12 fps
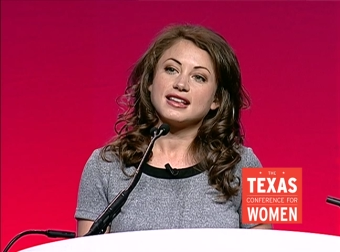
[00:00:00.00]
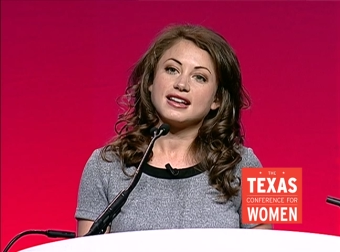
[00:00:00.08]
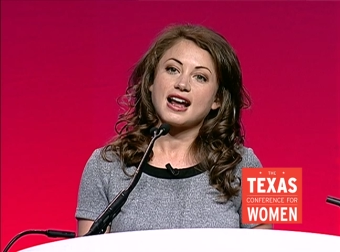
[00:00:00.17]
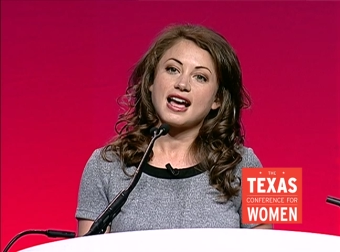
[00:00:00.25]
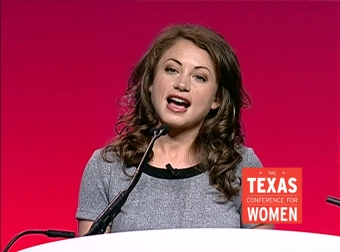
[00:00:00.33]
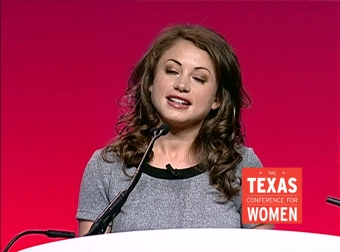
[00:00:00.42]
that
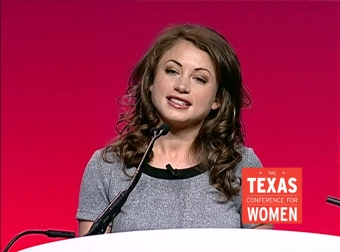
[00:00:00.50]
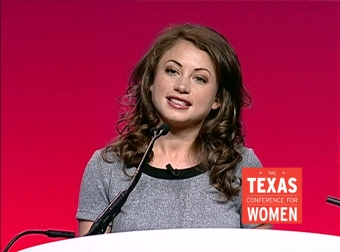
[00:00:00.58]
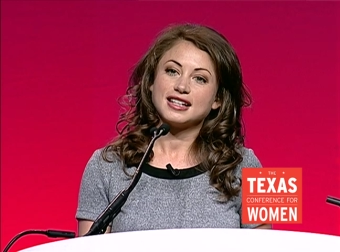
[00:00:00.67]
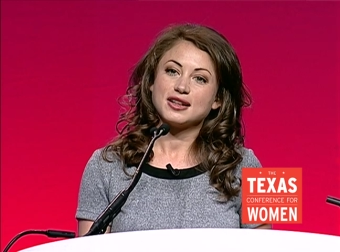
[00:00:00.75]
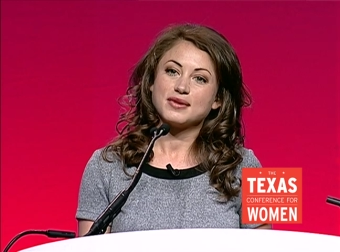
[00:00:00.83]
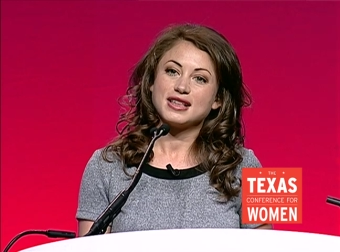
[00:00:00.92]
I had to
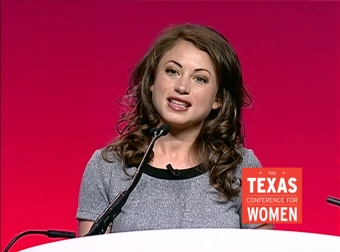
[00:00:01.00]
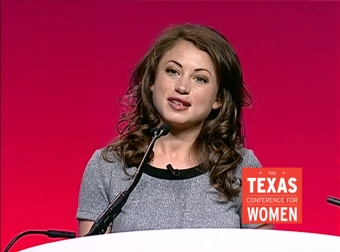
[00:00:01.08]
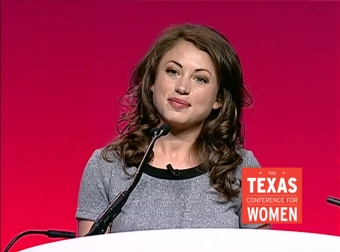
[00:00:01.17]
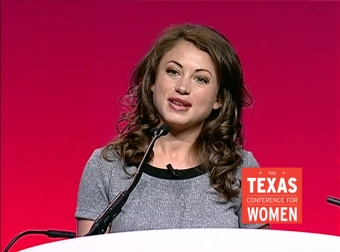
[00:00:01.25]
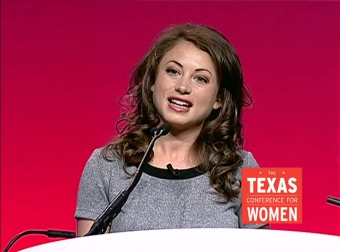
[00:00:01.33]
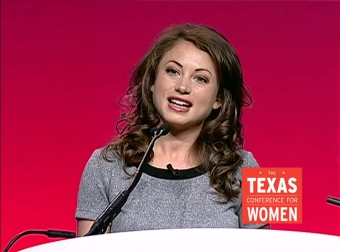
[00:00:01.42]
stay with
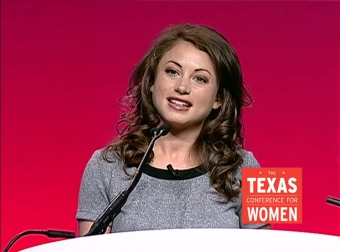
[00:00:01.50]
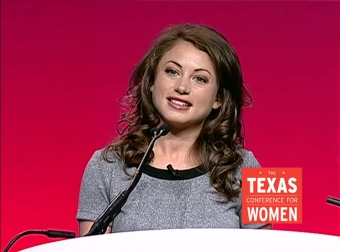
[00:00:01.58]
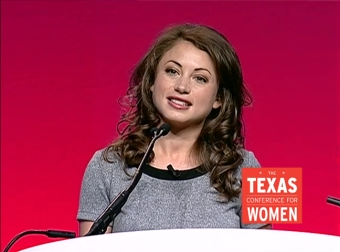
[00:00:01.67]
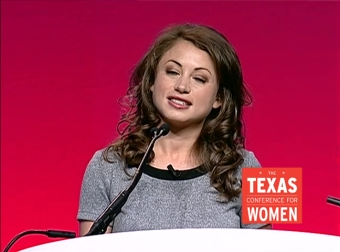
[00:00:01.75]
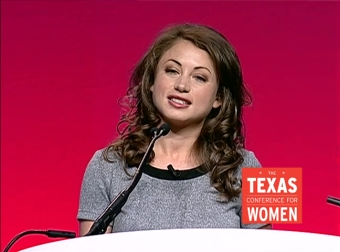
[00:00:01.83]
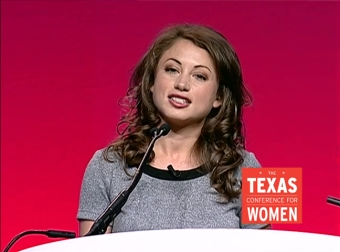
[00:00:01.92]
it
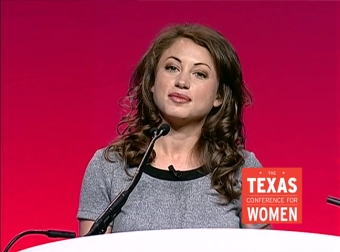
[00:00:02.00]
because,